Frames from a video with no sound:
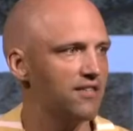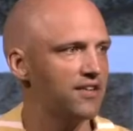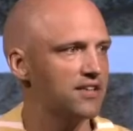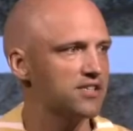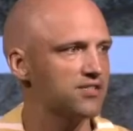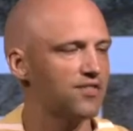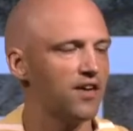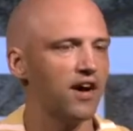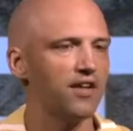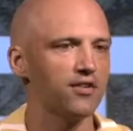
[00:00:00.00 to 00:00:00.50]
his
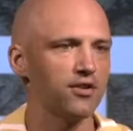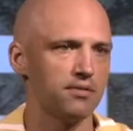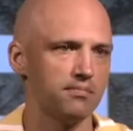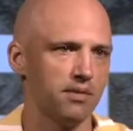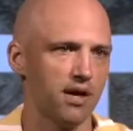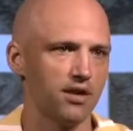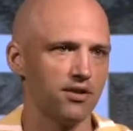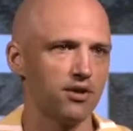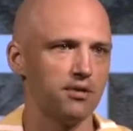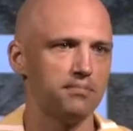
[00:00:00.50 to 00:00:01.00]
father and
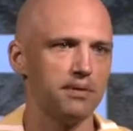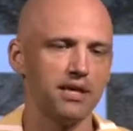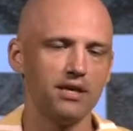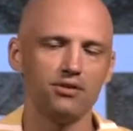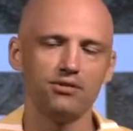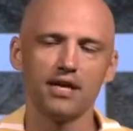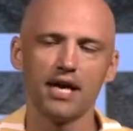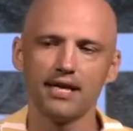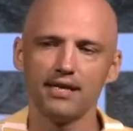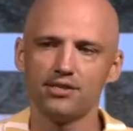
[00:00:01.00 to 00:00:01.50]
mother and be
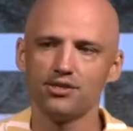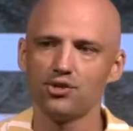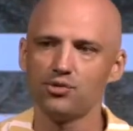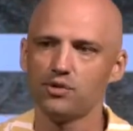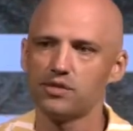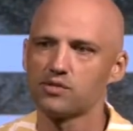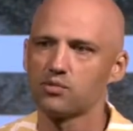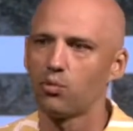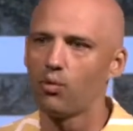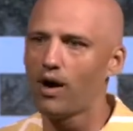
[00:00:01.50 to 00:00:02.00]
united to
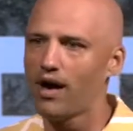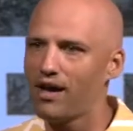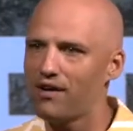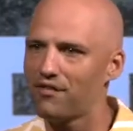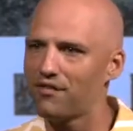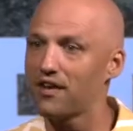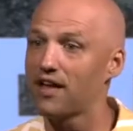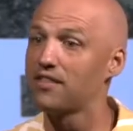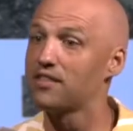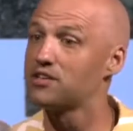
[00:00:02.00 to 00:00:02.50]
his
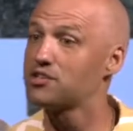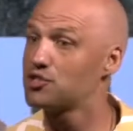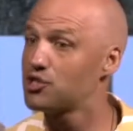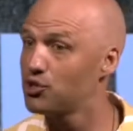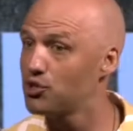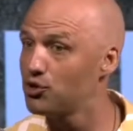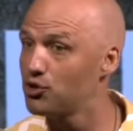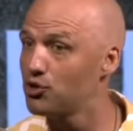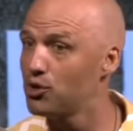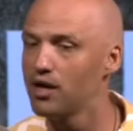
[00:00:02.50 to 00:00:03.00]
wife, and the
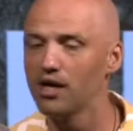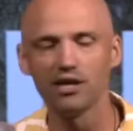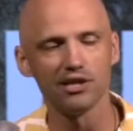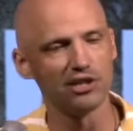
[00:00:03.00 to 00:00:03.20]
two,